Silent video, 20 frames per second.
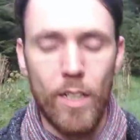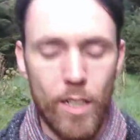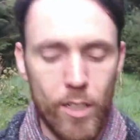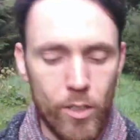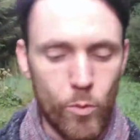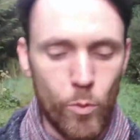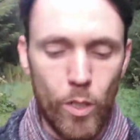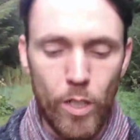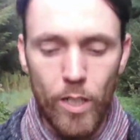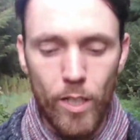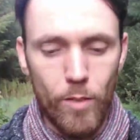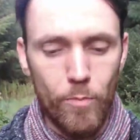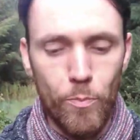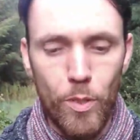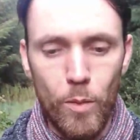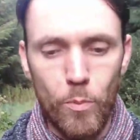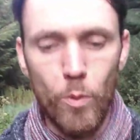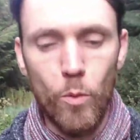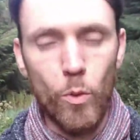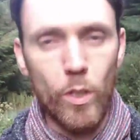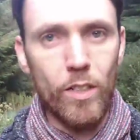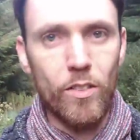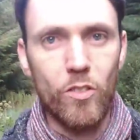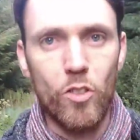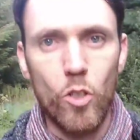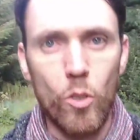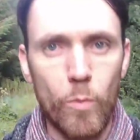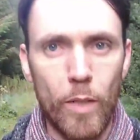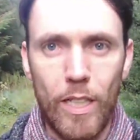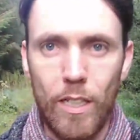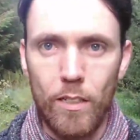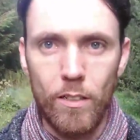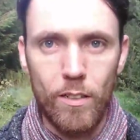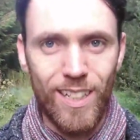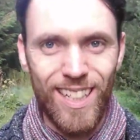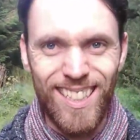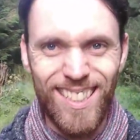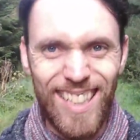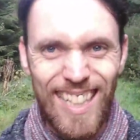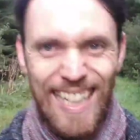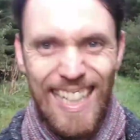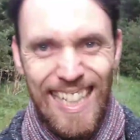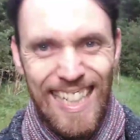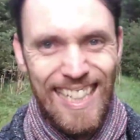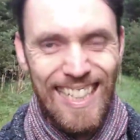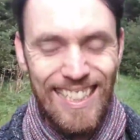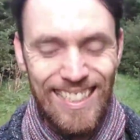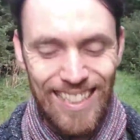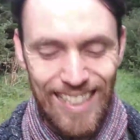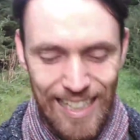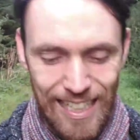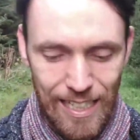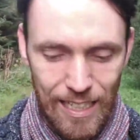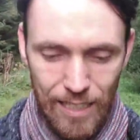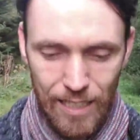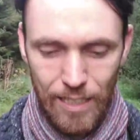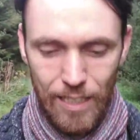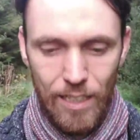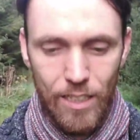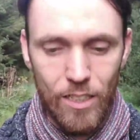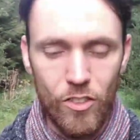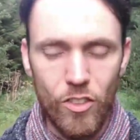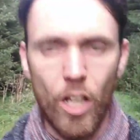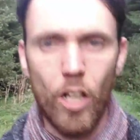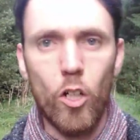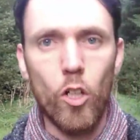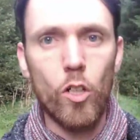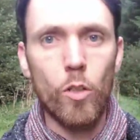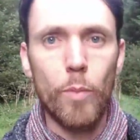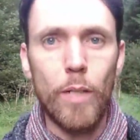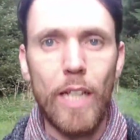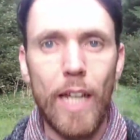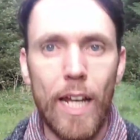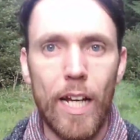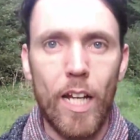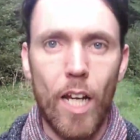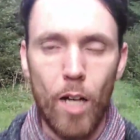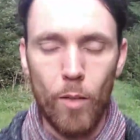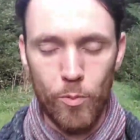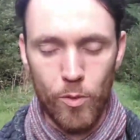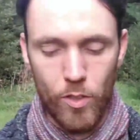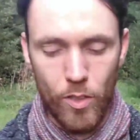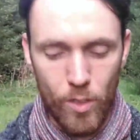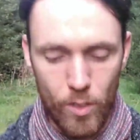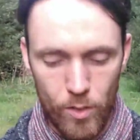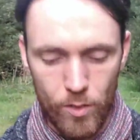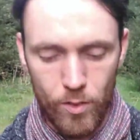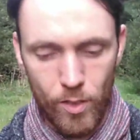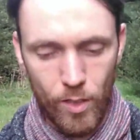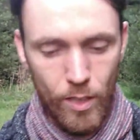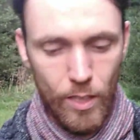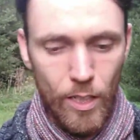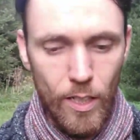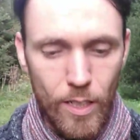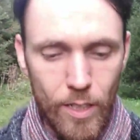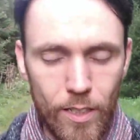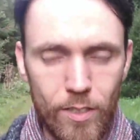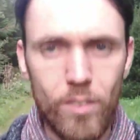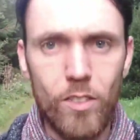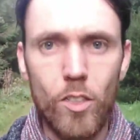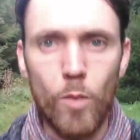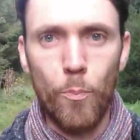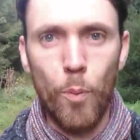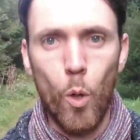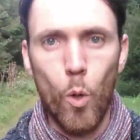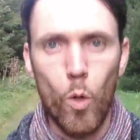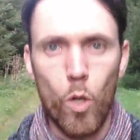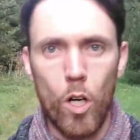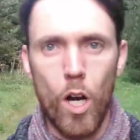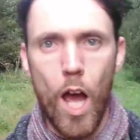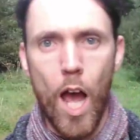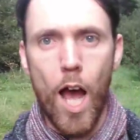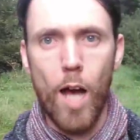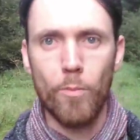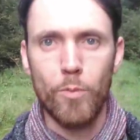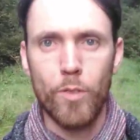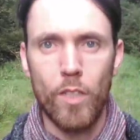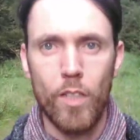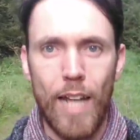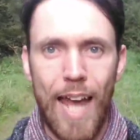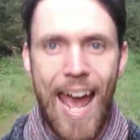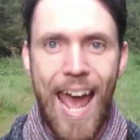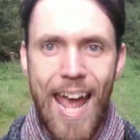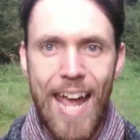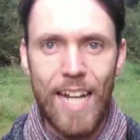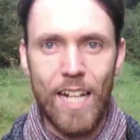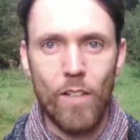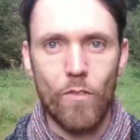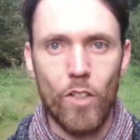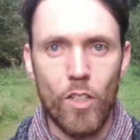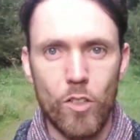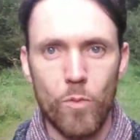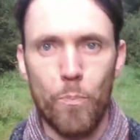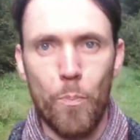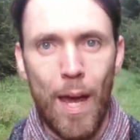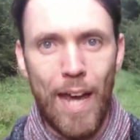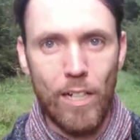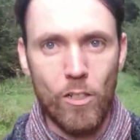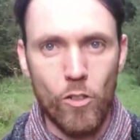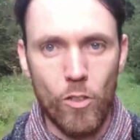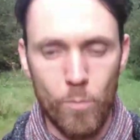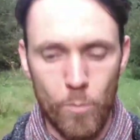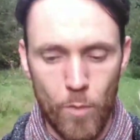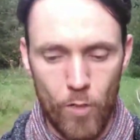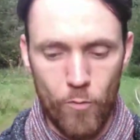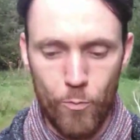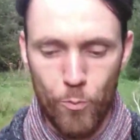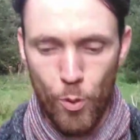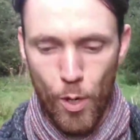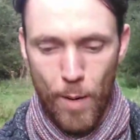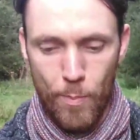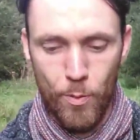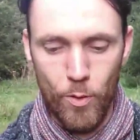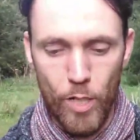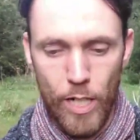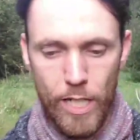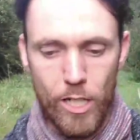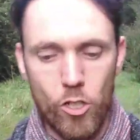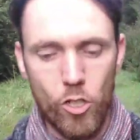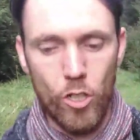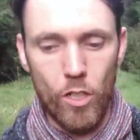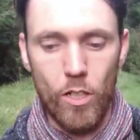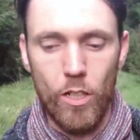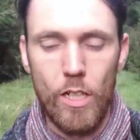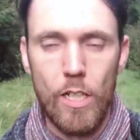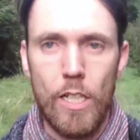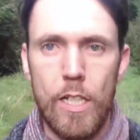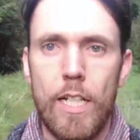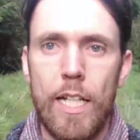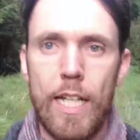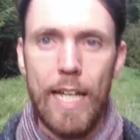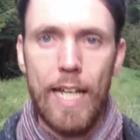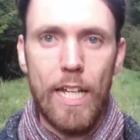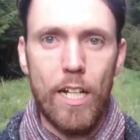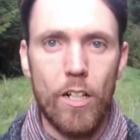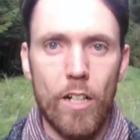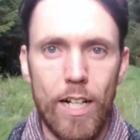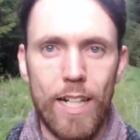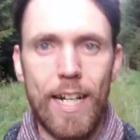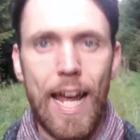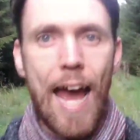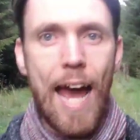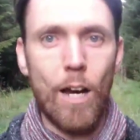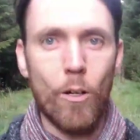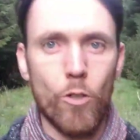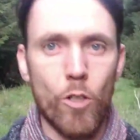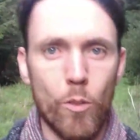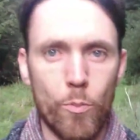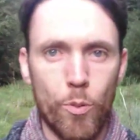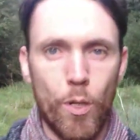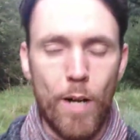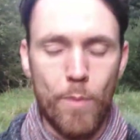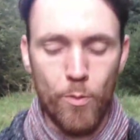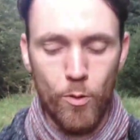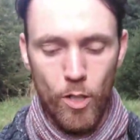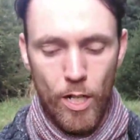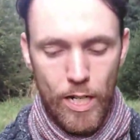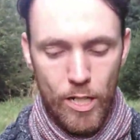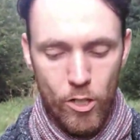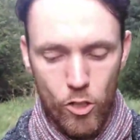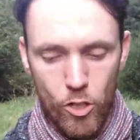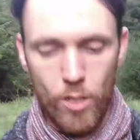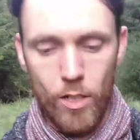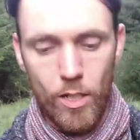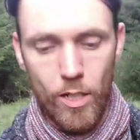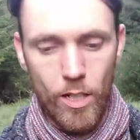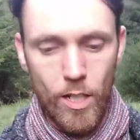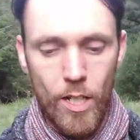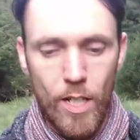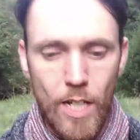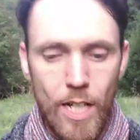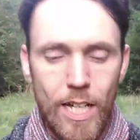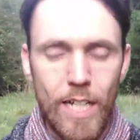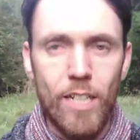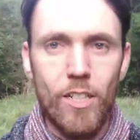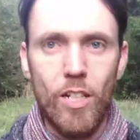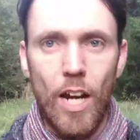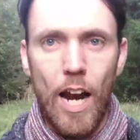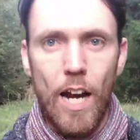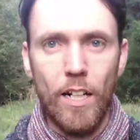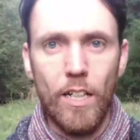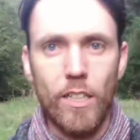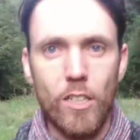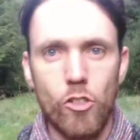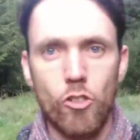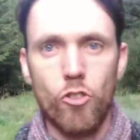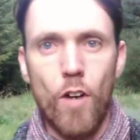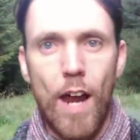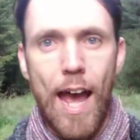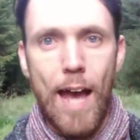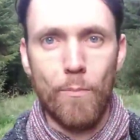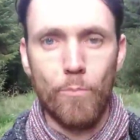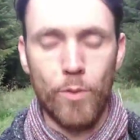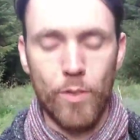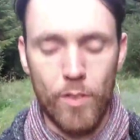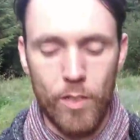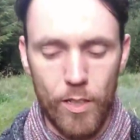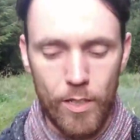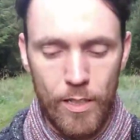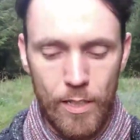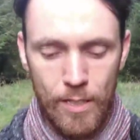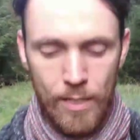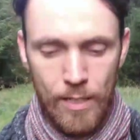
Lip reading: It's where people were assuming it's easy. There's not going to be any obstacles. This is the polar opposite end of the spectrum of preparation, inner and outer preparation. Target traps.